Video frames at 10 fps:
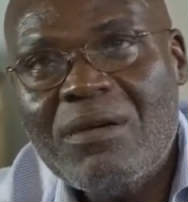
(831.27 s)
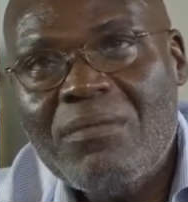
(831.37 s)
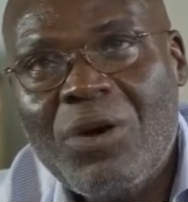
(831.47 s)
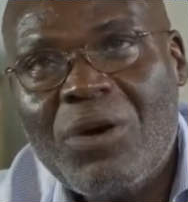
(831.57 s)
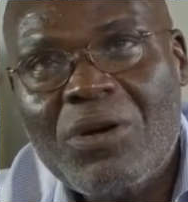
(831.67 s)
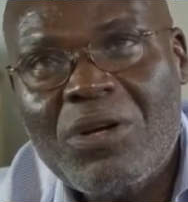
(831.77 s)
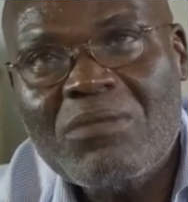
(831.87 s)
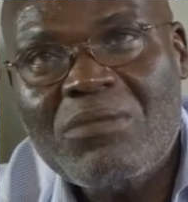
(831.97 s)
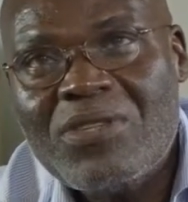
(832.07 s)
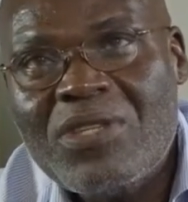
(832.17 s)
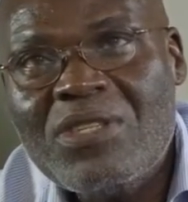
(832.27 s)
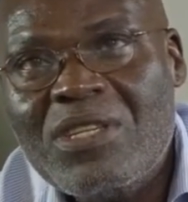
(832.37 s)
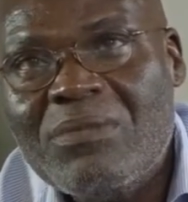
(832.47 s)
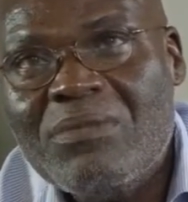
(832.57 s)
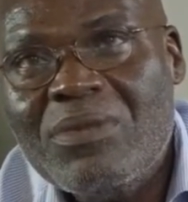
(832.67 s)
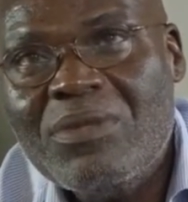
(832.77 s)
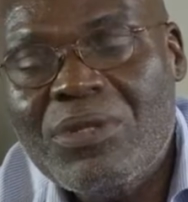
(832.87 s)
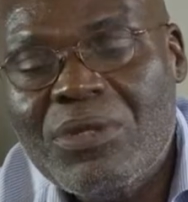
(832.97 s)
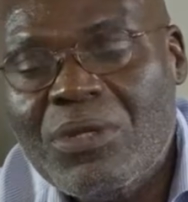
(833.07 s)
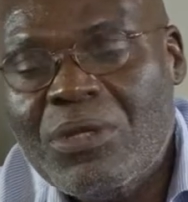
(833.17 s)
blood clot in my system,
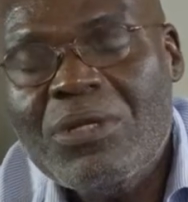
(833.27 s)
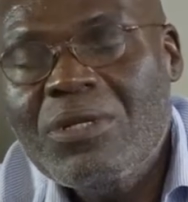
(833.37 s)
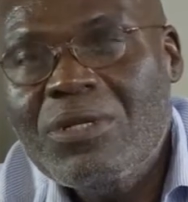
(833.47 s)
you know.